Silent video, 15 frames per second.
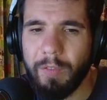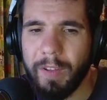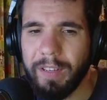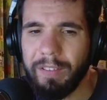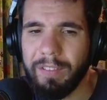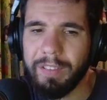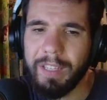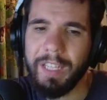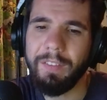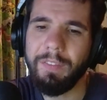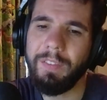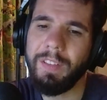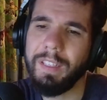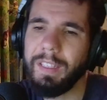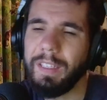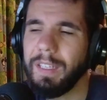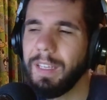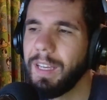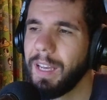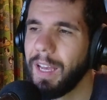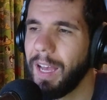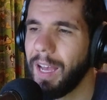and safety,
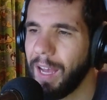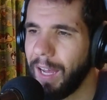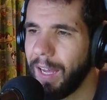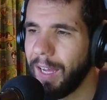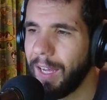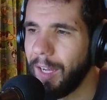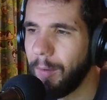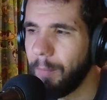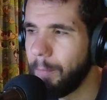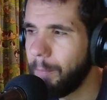what